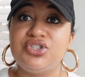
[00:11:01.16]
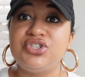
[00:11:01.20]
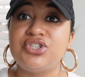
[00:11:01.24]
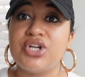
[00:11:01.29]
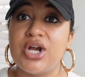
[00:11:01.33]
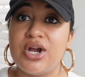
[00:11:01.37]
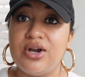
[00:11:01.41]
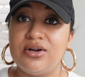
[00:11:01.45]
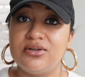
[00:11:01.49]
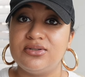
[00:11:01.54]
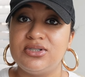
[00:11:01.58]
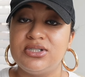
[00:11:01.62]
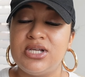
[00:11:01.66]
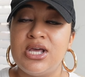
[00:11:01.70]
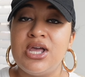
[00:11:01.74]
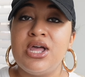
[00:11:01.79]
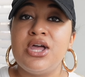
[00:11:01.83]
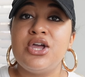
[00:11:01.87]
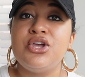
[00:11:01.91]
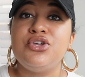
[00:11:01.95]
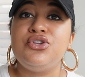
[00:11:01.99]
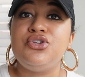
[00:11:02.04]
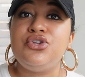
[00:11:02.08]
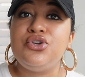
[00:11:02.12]
shirts
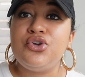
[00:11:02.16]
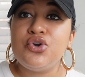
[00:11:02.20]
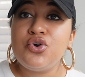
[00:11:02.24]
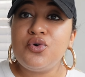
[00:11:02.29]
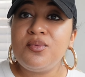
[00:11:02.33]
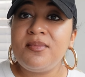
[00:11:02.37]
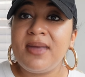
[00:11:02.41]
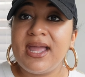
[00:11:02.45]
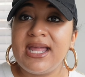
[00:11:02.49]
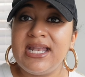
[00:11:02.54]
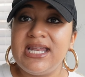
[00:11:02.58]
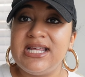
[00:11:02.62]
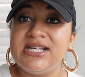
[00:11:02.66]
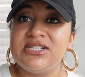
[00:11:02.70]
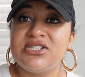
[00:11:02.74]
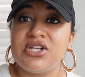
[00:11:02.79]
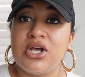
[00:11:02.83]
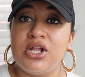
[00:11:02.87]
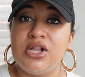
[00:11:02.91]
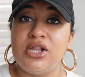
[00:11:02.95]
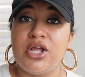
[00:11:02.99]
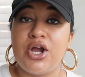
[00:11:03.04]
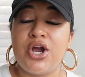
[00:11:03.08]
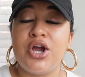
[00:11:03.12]
you may need
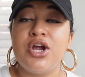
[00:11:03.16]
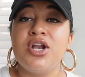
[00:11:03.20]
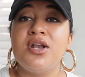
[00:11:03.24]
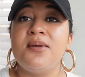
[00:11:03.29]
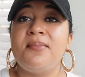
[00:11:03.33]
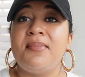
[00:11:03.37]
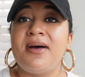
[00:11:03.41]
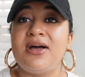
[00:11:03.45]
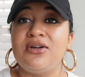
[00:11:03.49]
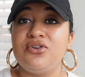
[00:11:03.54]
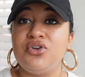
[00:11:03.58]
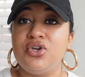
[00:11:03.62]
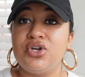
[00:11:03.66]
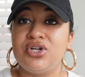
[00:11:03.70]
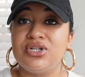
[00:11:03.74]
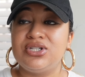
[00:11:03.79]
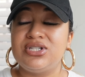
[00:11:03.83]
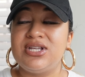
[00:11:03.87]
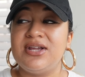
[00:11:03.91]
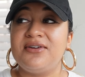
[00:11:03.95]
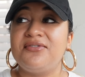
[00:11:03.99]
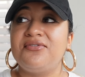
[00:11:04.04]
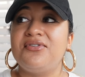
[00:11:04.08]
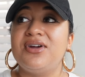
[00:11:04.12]
to learn about your
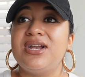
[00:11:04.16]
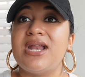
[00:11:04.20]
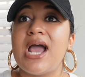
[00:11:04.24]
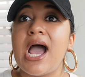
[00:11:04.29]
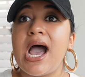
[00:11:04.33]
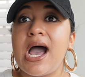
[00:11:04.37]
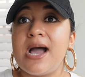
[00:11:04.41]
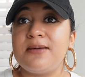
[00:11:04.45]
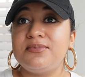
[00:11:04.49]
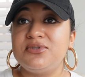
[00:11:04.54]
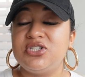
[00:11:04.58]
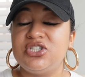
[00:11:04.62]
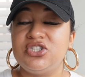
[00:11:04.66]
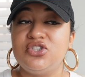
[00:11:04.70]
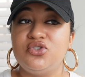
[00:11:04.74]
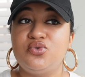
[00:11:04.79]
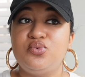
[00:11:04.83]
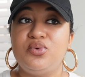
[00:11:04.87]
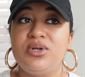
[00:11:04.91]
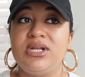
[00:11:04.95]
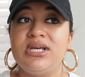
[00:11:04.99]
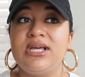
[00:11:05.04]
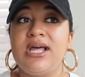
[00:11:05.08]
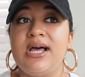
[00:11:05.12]
different options
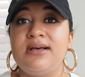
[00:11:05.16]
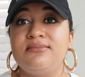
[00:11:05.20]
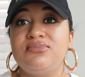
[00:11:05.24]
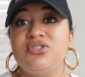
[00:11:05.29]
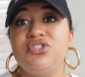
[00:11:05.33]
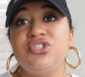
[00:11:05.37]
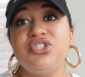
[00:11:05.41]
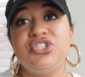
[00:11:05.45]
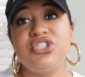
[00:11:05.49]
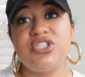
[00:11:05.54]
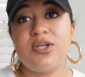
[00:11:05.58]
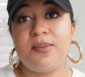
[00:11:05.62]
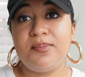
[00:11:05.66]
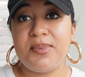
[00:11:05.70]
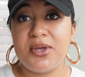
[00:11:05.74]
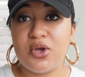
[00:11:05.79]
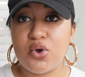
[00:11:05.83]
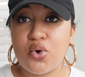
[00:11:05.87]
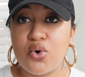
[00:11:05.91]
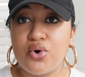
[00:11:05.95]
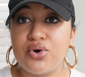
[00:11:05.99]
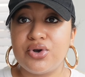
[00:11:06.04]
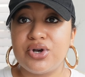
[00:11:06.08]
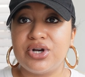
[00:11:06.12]
when it comes to shipping
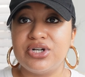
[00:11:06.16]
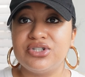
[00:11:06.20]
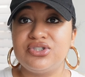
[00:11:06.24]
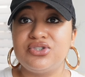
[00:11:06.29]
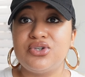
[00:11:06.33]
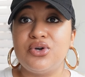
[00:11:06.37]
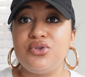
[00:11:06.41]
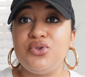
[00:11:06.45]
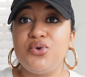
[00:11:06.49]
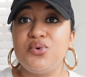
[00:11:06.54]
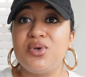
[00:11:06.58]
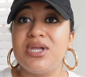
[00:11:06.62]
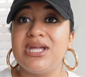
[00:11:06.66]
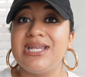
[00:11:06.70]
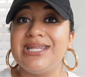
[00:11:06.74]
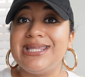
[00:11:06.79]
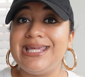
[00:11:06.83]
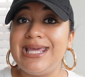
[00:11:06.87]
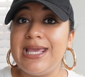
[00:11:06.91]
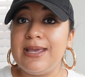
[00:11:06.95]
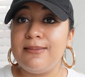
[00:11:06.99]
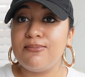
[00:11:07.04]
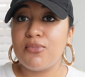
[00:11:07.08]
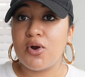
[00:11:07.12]
orders so you can
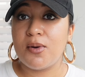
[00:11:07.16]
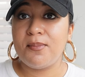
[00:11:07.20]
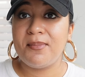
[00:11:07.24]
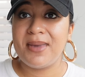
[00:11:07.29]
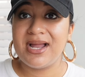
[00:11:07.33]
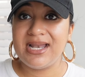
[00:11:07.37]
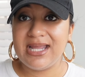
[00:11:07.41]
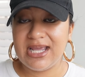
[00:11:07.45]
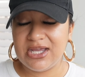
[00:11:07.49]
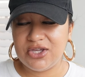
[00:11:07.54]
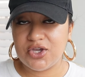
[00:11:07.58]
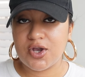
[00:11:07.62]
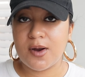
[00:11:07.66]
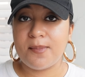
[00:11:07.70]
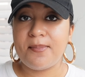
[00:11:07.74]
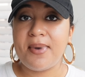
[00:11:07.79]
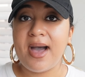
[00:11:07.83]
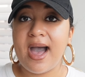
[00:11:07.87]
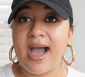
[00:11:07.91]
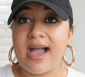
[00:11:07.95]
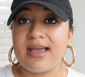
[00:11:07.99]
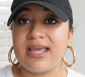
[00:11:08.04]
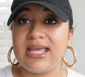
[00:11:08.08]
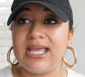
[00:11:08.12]
keep more money in your
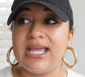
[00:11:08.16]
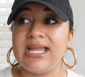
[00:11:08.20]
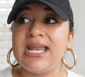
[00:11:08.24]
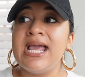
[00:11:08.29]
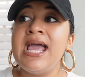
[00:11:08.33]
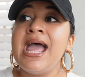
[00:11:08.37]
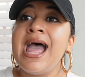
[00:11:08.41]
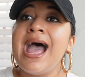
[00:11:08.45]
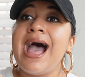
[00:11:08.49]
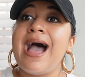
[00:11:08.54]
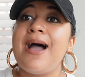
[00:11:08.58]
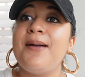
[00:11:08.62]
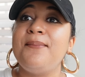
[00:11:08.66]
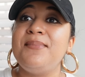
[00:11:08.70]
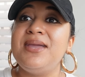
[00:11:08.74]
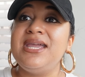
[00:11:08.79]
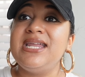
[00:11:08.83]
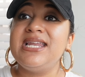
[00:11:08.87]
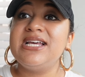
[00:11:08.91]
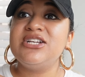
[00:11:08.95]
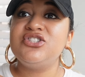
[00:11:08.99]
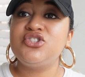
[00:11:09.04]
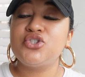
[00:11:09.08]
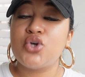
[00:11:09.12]
pocket. I
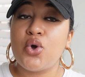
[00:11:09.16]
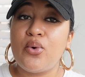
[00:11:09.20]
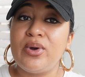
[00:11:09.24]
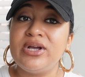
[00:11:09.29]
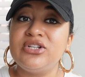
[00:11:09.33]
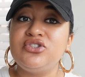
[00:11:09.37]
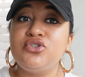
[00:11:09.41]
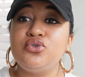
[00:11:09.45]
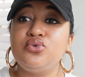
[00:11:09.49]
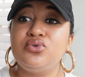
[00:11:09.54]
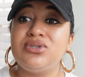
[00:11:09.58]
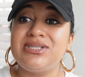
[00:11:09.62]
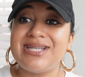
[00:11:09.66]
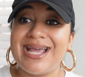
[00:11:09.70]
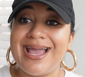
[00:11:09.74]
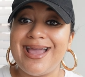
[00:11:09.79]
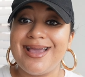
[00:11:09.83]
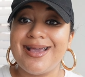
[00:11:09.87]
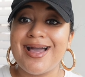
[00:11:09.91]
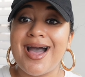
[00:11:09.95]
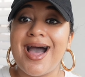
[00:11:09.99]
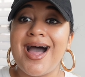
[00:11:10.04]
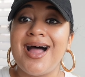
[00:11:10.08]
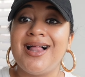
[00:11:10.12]
mean, it's going to
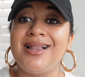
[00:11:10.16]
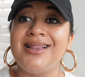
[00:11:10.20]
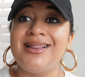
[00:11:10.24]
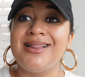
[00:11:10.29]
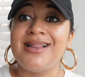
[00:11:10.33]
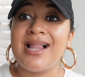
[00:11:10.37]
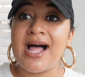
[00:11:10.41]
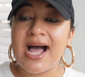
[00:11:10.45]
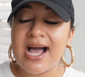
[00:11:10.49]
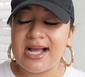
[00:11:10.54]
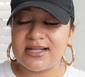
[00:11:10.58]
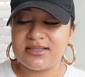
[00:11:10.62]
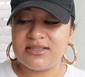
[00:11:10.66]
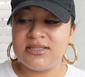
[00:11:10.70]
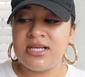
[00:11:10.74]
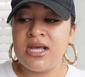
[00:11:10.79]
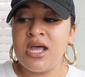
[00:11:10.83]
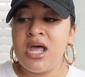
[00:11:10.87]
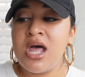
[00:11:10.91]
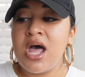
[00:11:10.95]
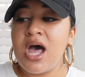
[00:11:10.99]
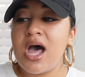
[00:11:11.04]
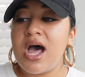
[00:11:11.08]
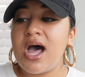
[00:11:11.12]
take a lot
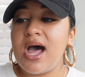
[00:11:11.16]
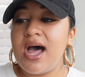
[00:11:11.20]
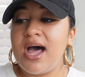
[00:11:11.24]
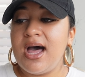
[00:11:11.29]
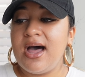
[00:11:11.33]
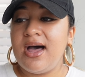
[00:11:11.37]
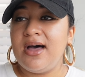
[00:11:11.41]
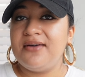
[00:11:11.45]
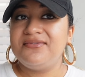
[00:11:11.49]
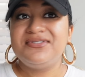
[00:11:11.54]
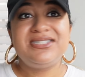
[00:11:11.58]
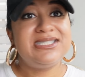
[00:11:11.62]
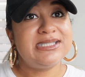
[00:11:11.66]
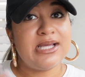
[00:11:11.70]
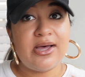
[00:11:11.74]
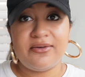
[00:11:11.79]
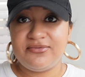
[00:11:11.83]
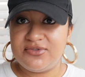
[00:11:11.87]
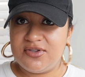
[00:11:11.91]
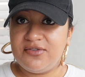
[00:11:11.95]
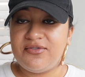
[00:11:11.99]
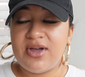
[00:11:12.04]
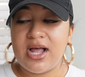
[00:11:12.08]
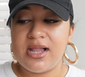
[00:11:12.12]
of
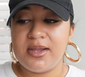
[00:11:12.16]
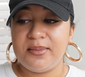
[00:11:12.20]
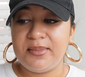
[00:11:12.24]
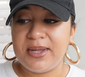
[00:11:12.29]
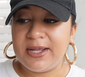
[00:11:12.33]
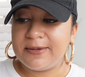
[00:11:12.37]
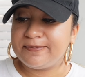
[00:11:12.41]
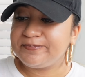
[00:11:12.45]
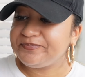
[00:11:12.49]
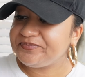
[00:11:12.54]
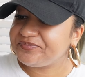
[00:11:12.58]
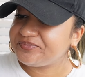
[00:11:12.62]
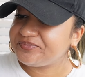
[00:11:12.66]
self-development.